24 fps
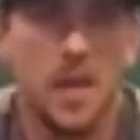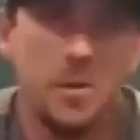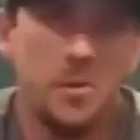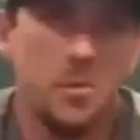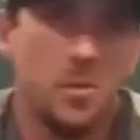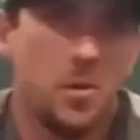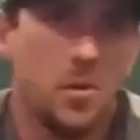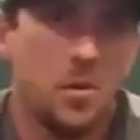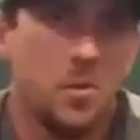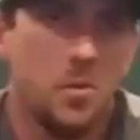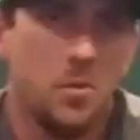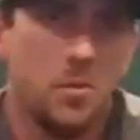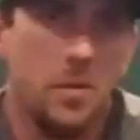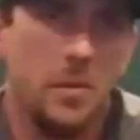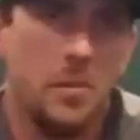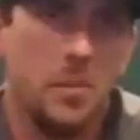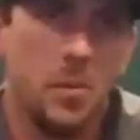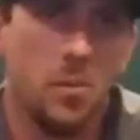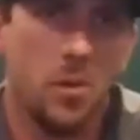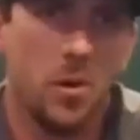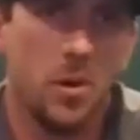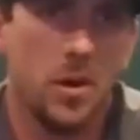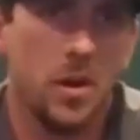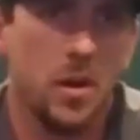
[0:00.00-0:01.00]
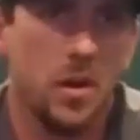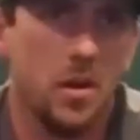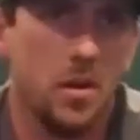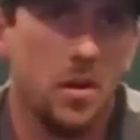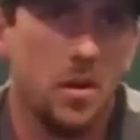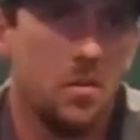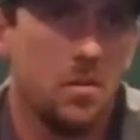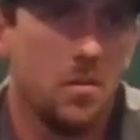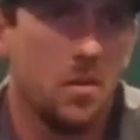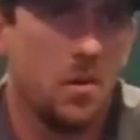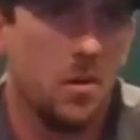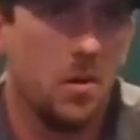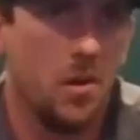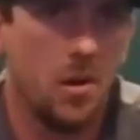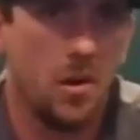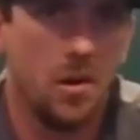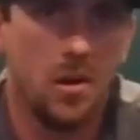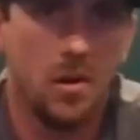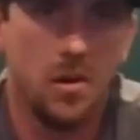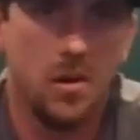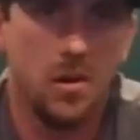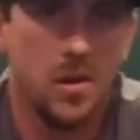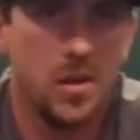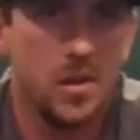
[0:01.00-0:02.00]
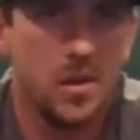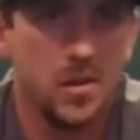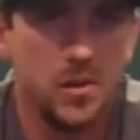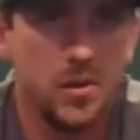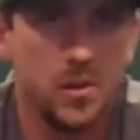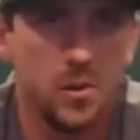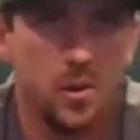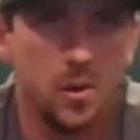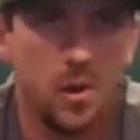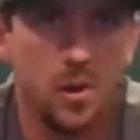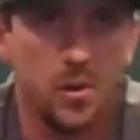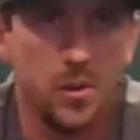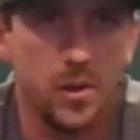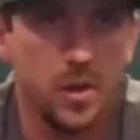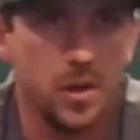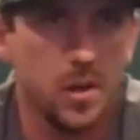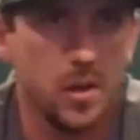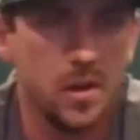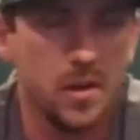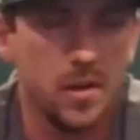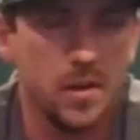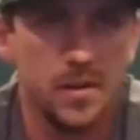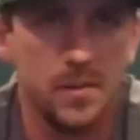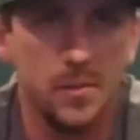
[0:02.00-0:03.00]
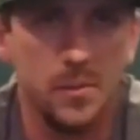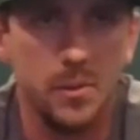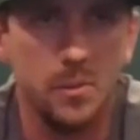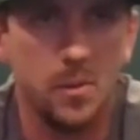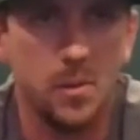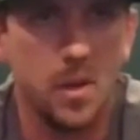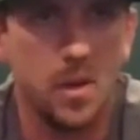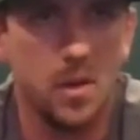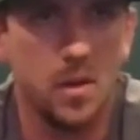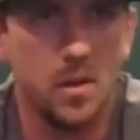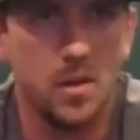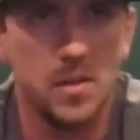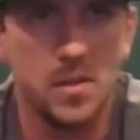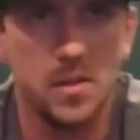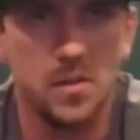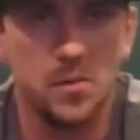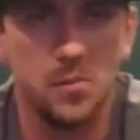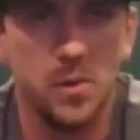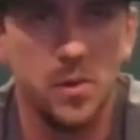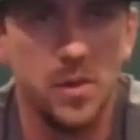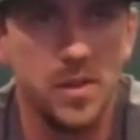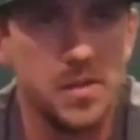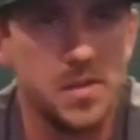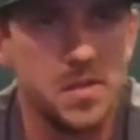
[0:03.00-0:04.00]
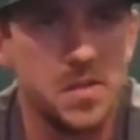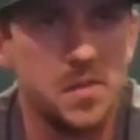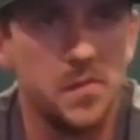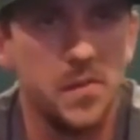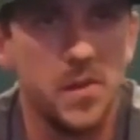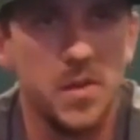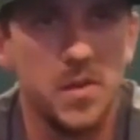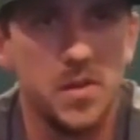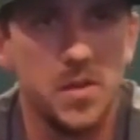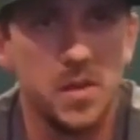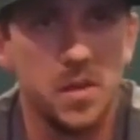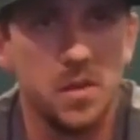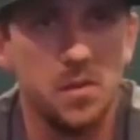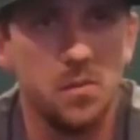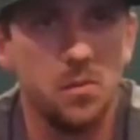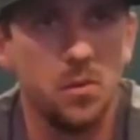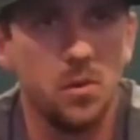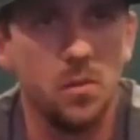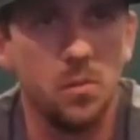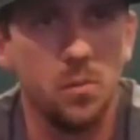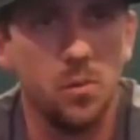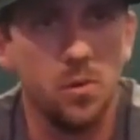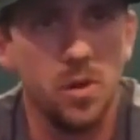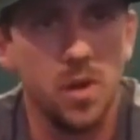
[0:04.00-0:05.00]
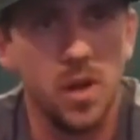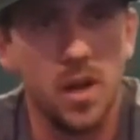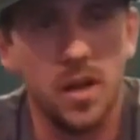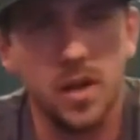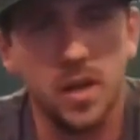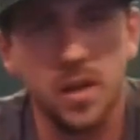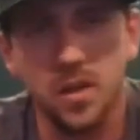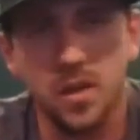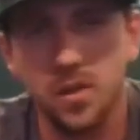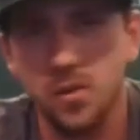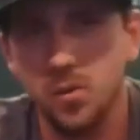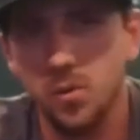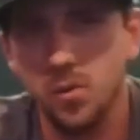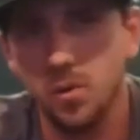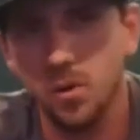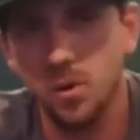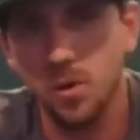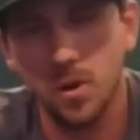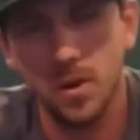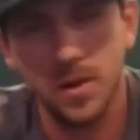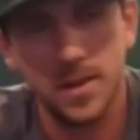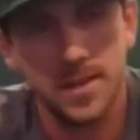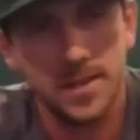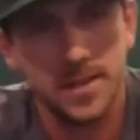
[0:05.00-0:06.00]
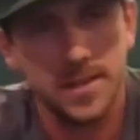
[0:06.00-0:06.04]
we're we've been working hard, you know, all year. We wanted to win this division, and we're we're knocking on the door.